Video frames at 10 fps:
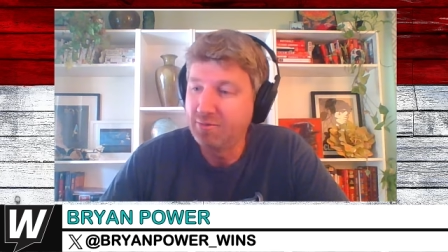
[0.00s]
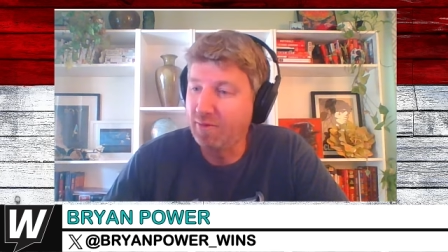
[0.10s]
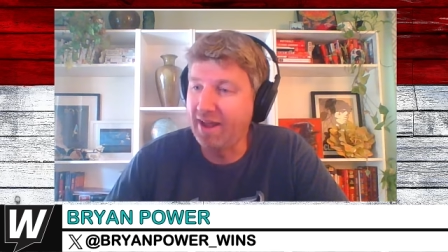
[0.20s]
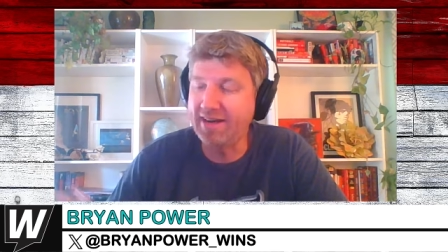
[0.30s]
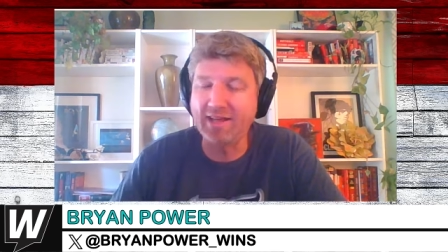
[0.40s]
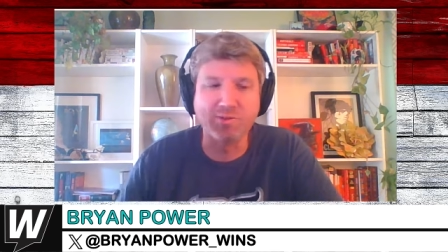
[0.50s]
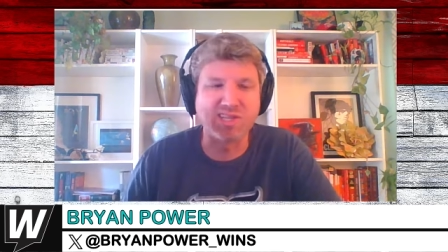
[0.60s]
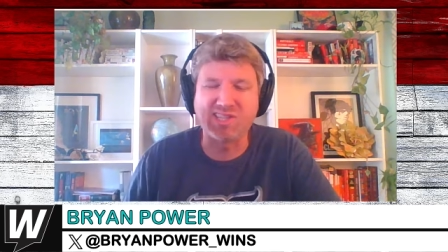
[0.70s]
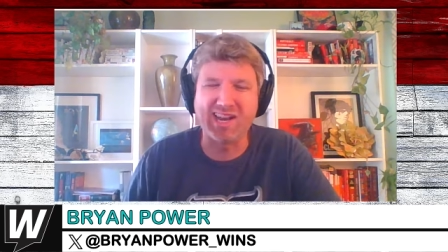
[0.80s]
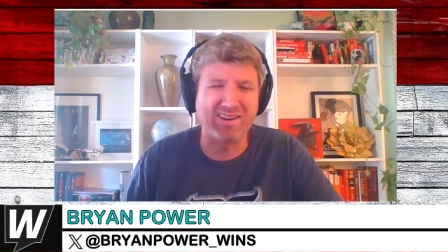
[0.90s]
Randa, it was
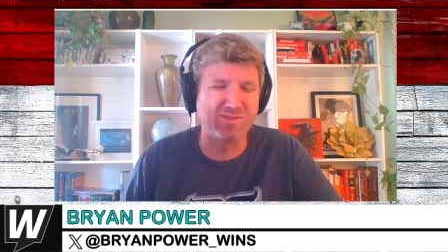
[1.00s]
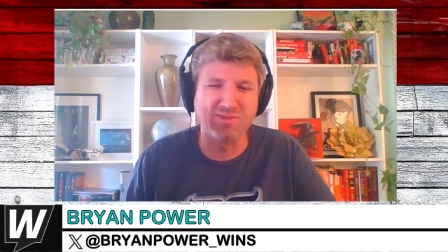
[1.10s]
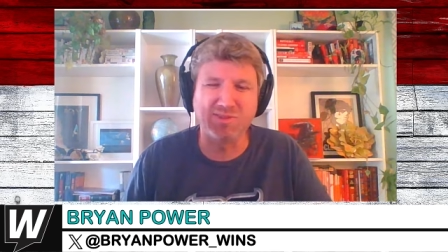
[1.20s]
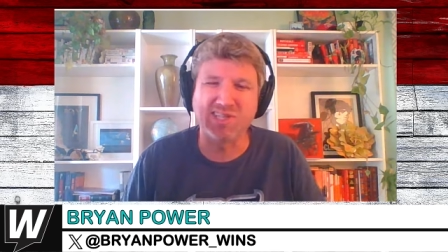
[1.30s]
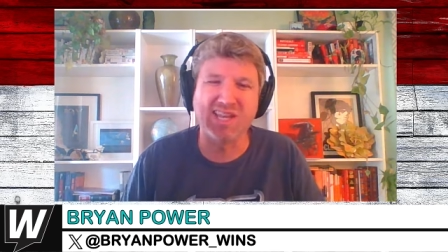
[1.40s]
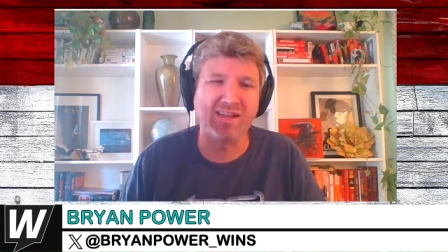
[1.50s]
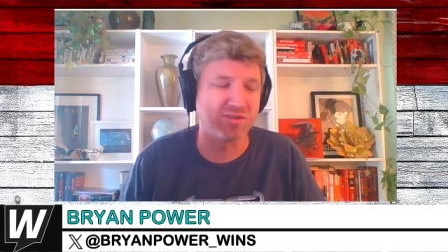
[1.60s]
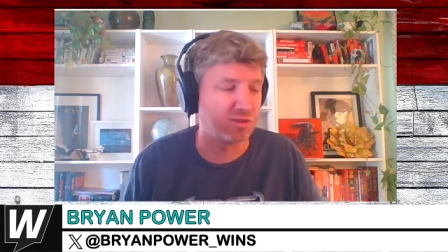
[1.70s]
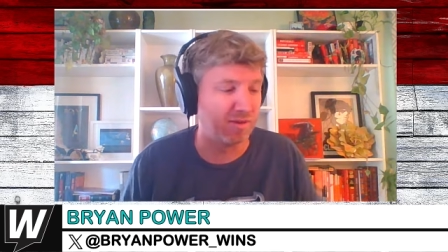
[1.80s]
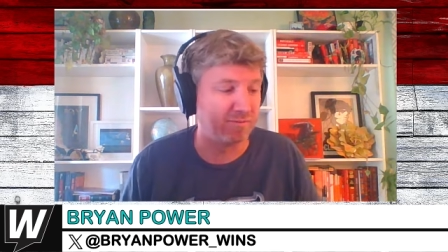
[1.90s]
a Taylor
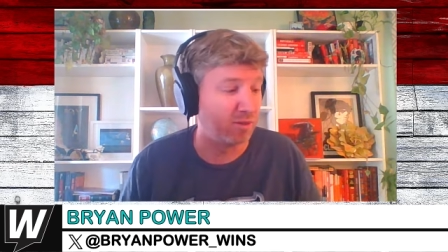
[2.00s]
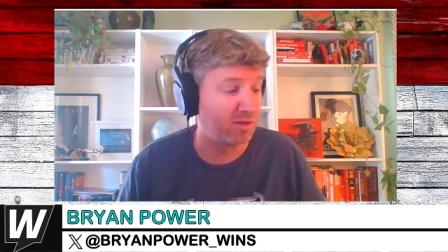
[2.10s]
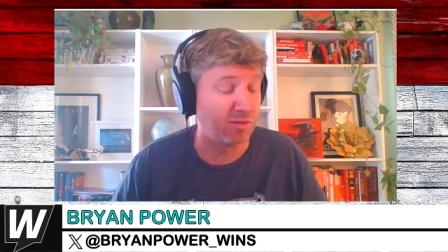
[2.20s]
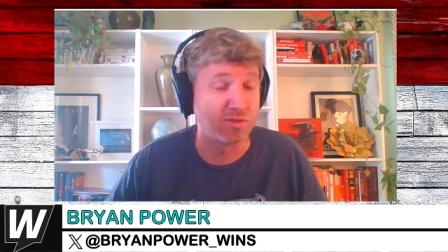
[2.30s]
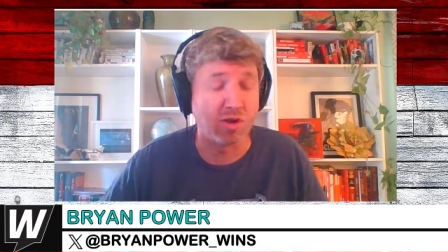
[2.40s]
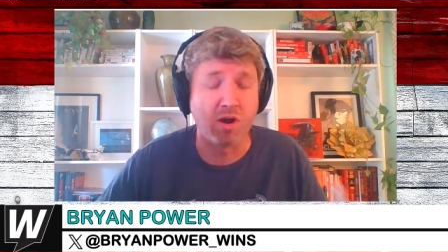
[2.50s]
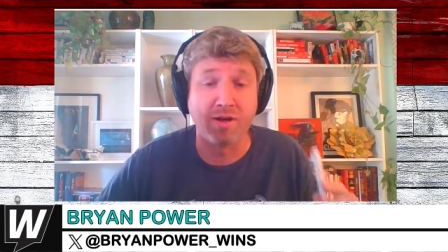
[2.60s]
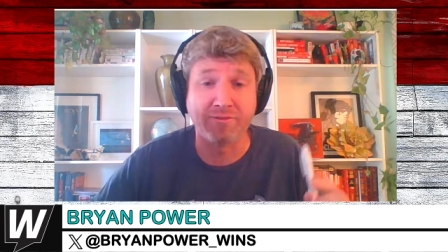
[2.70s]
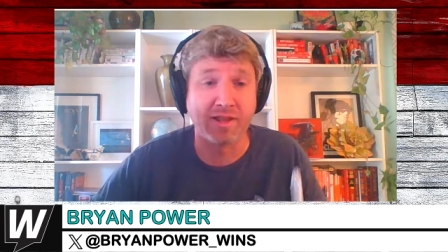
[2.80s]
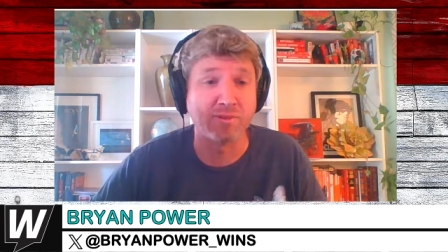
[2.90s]
Swift book, too. It was
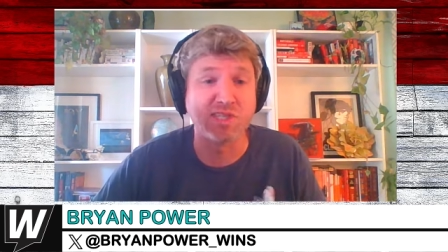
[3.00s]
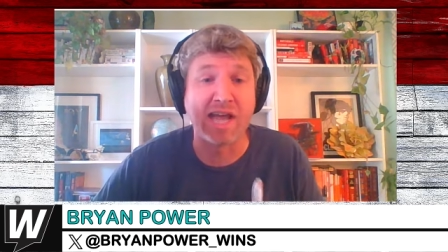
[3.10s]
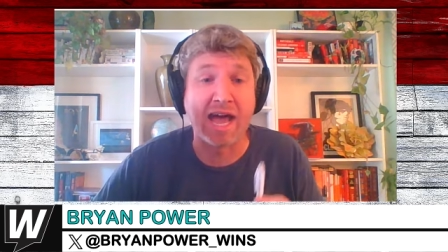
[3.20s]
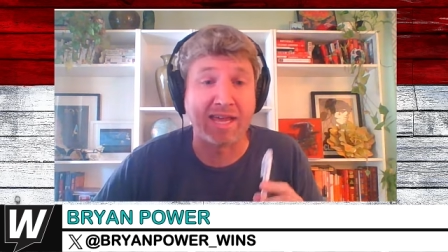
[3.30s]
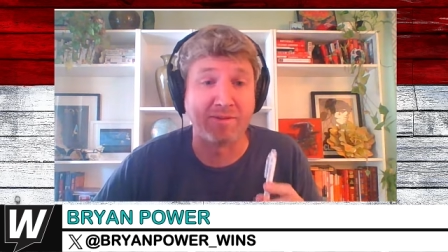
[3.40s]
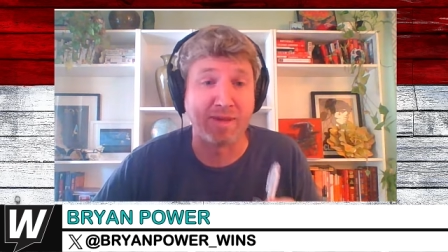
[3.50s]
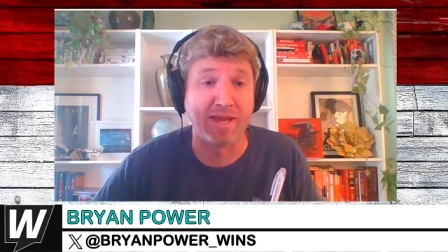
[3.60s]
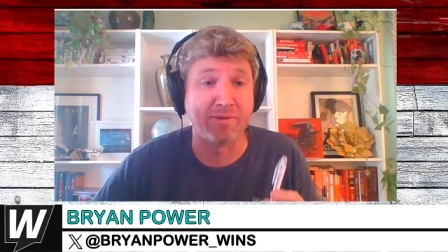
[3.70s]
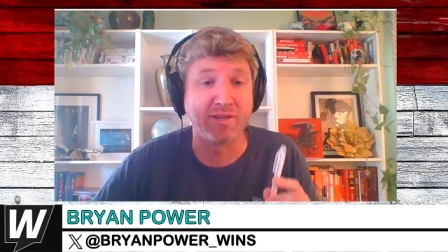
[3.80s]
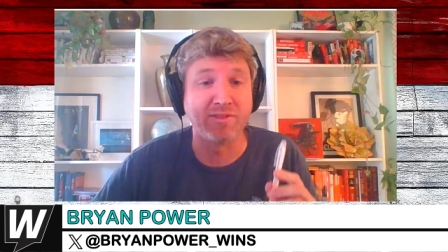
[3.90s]
awful. I was dying,
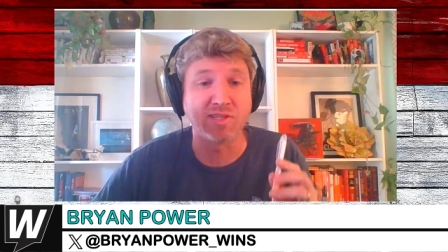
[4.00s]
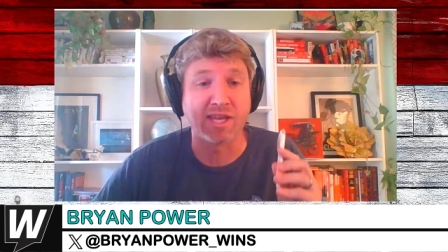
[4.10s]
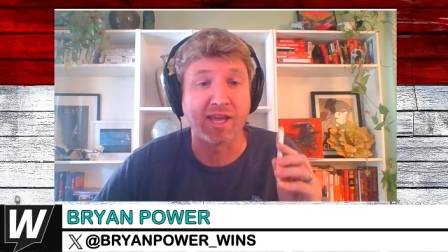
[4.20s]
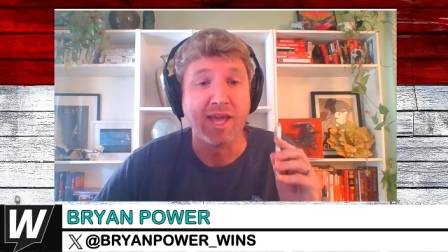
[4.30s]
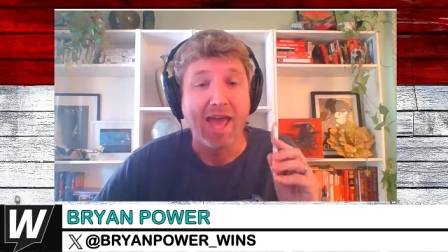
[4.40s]
man, reading this thing.